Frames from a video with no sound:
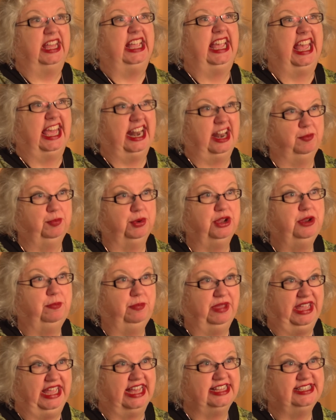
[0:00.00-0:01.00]
Can I put a
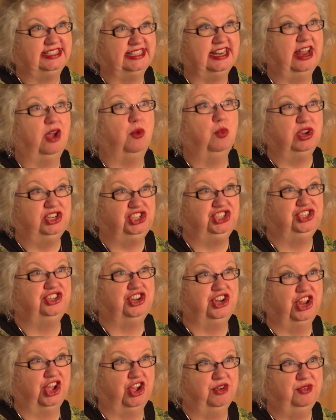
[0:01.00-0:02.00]
PS in? I want you
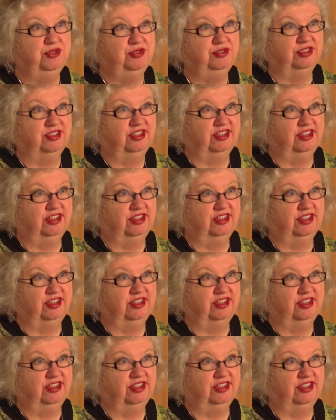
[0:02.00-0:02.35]
to know.